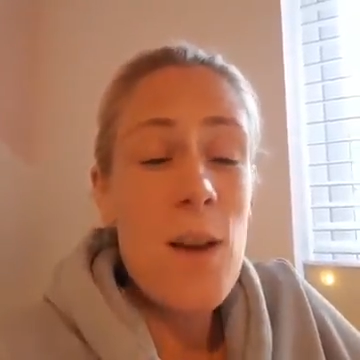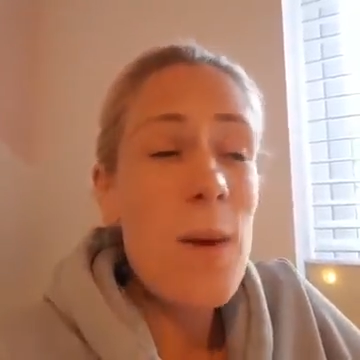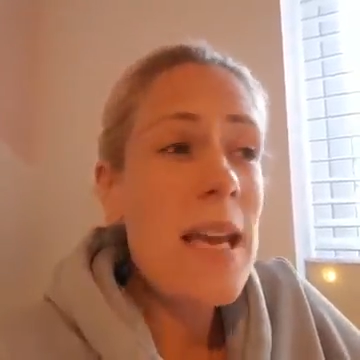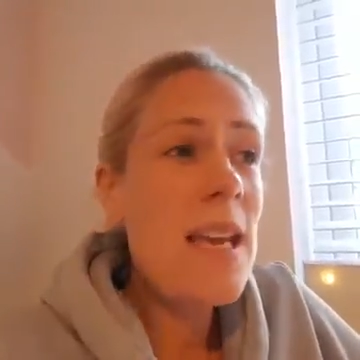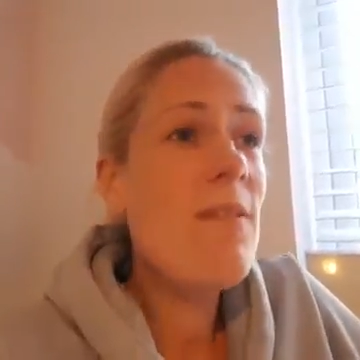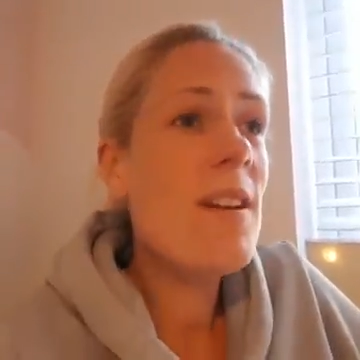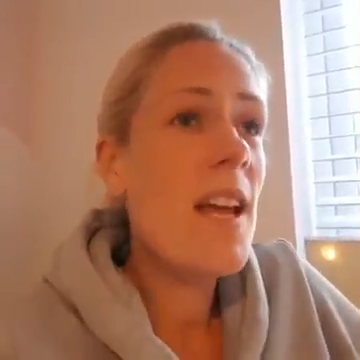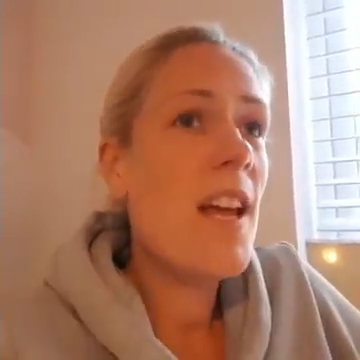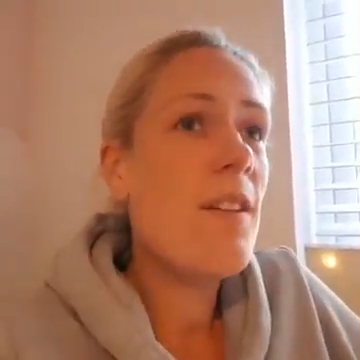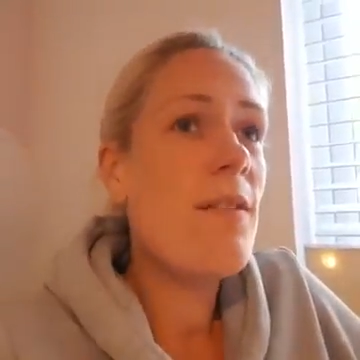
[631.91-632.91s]
So even
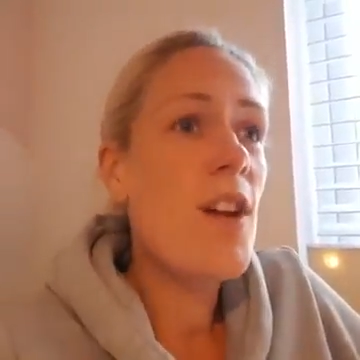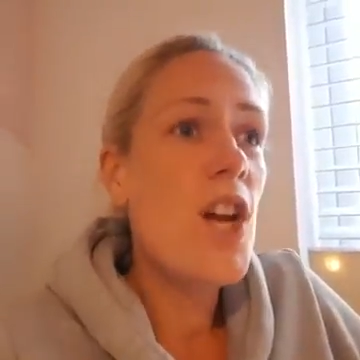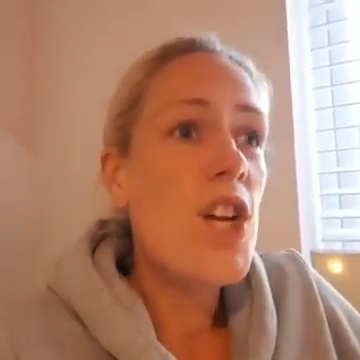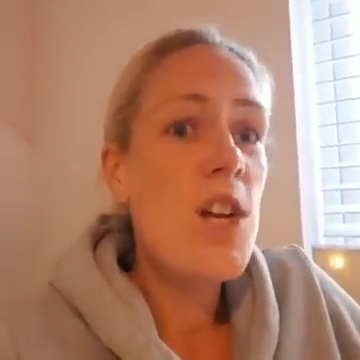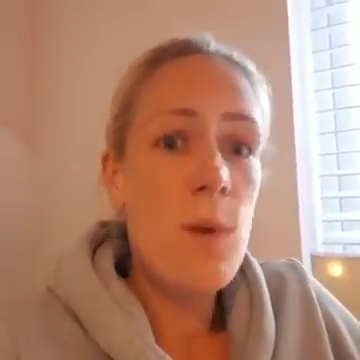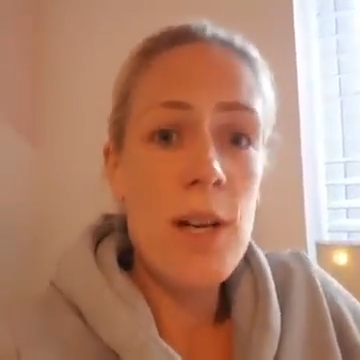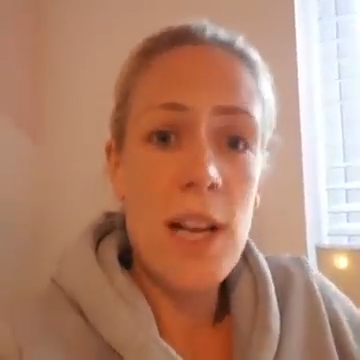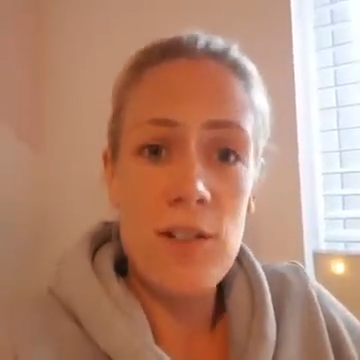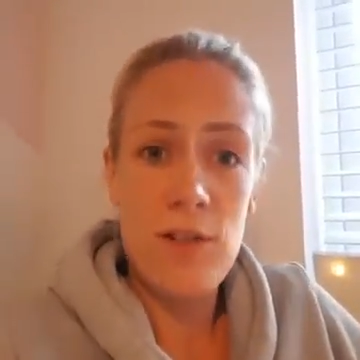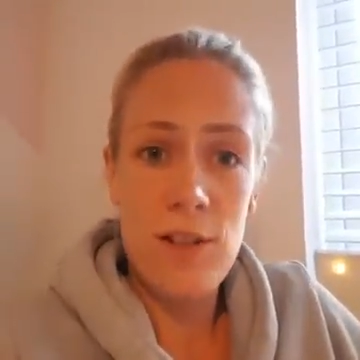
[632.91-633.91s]
if you want
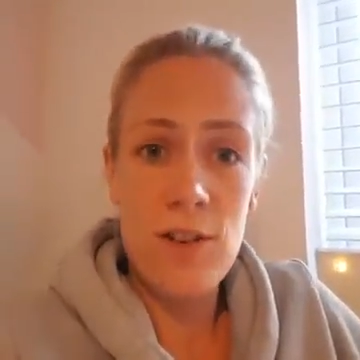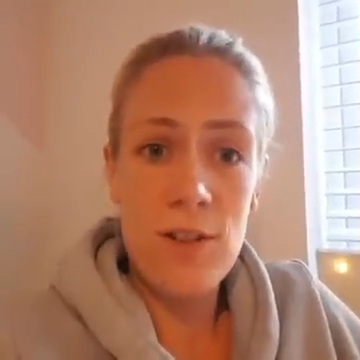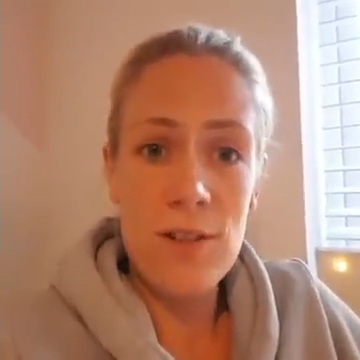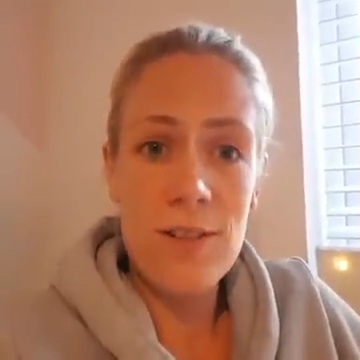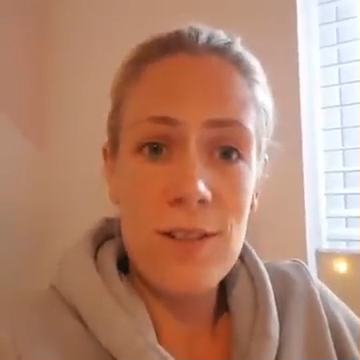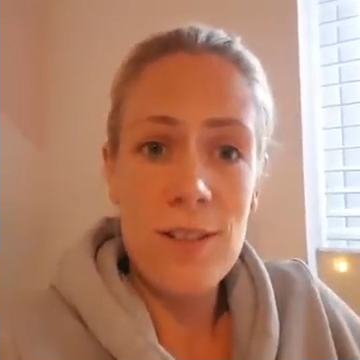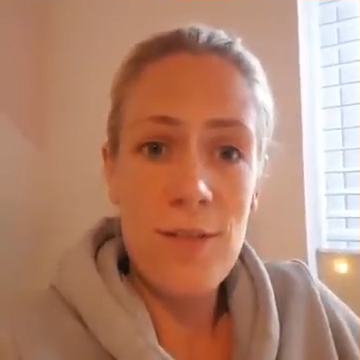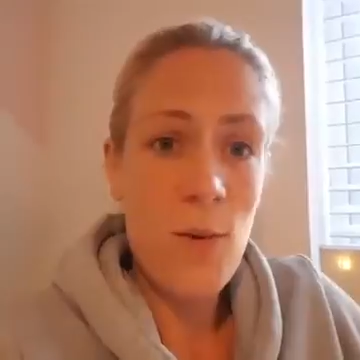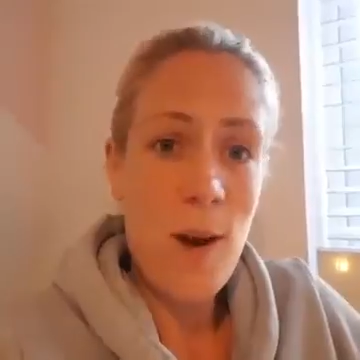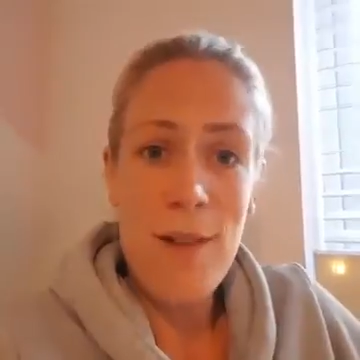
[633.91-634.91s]
extra snuggles
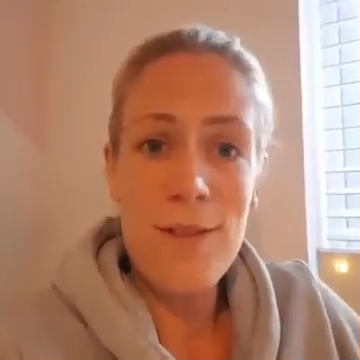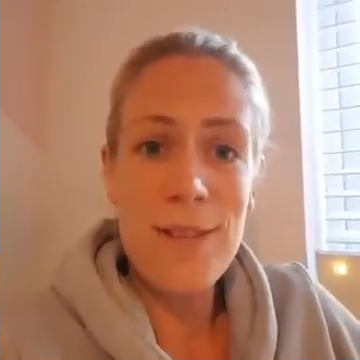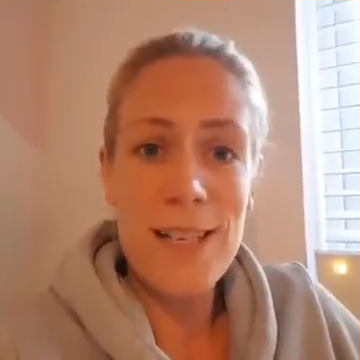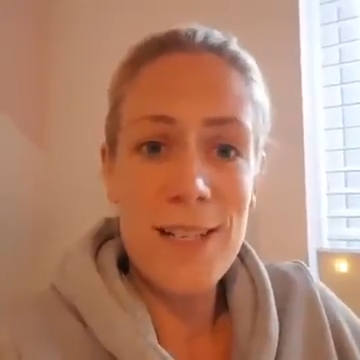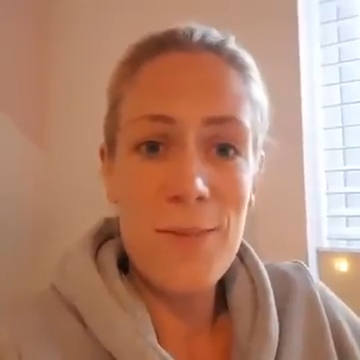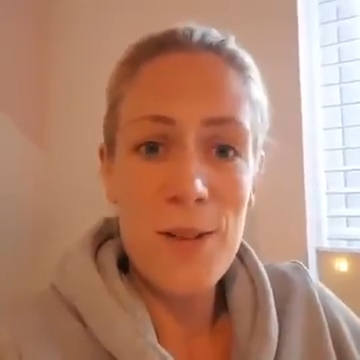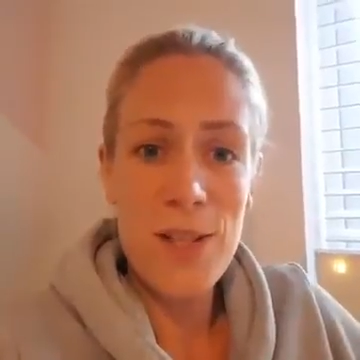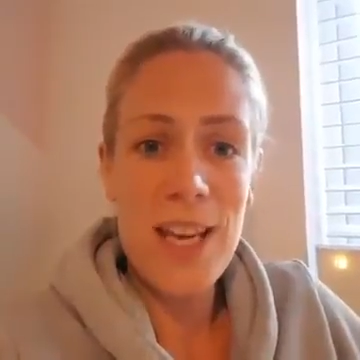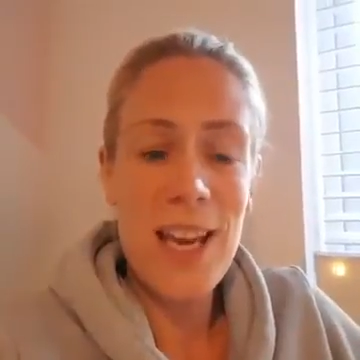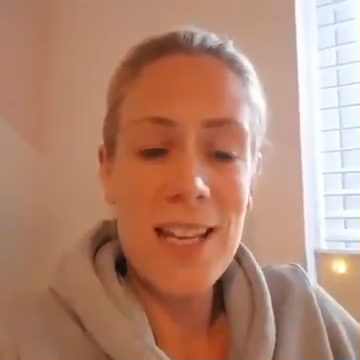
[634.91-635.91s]
for whatever reason with
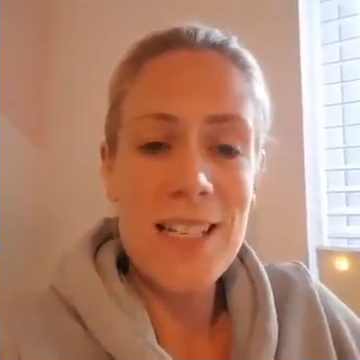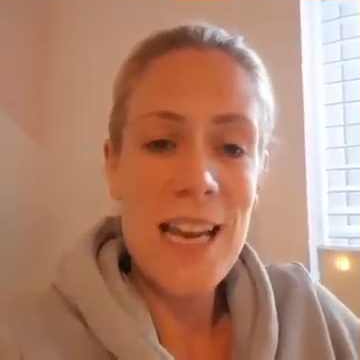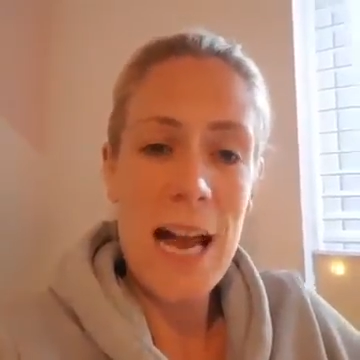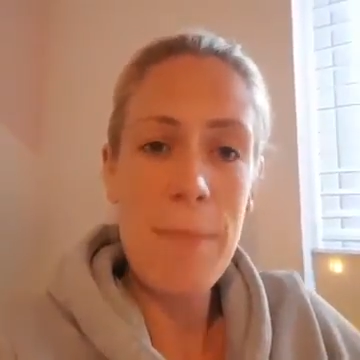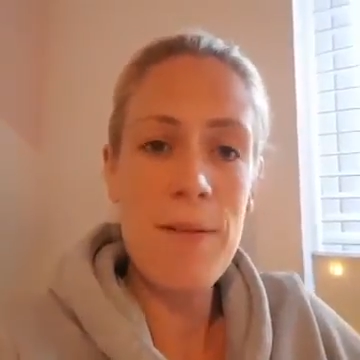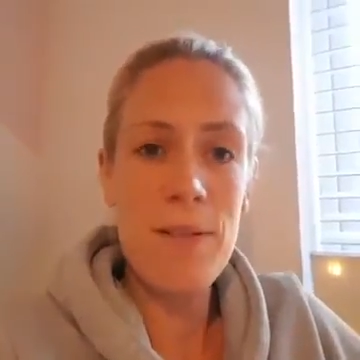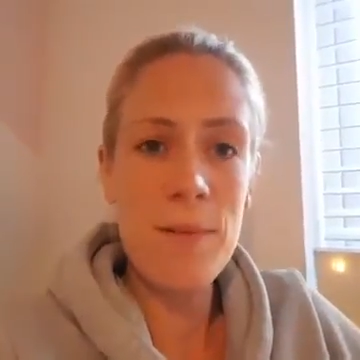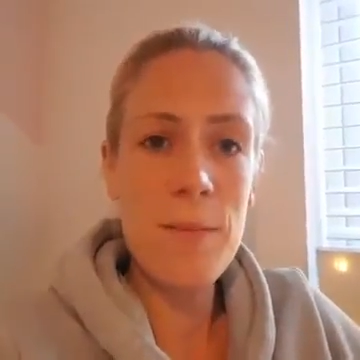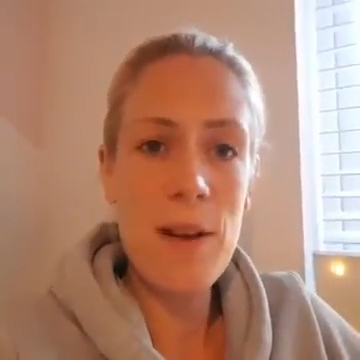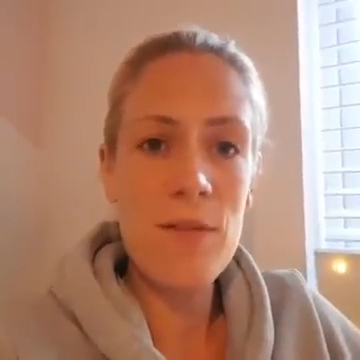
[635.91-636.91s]
your kids and you're happy for
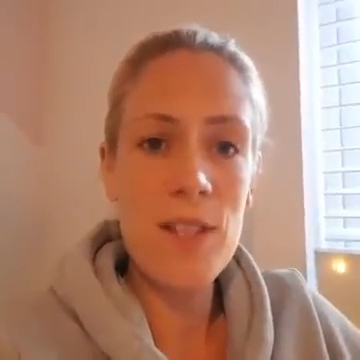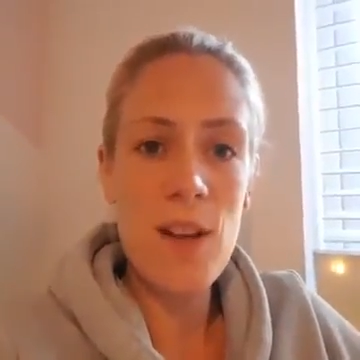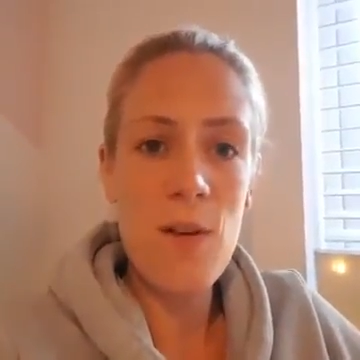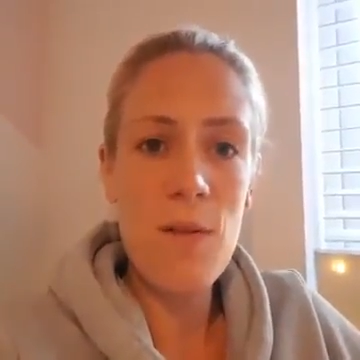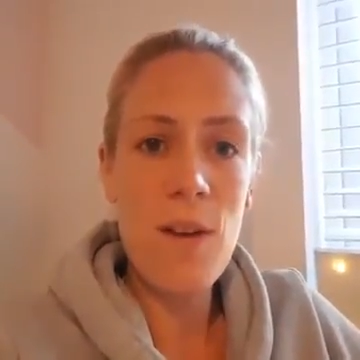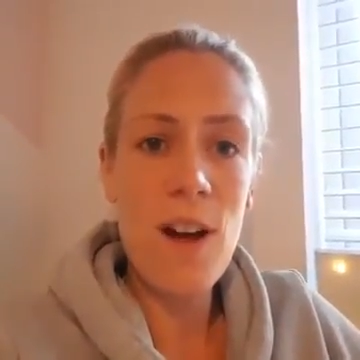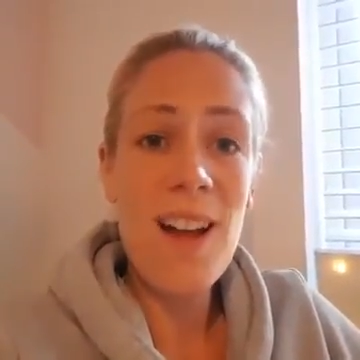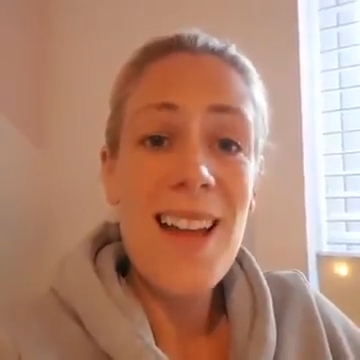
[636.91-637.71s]
them to be on the sofa,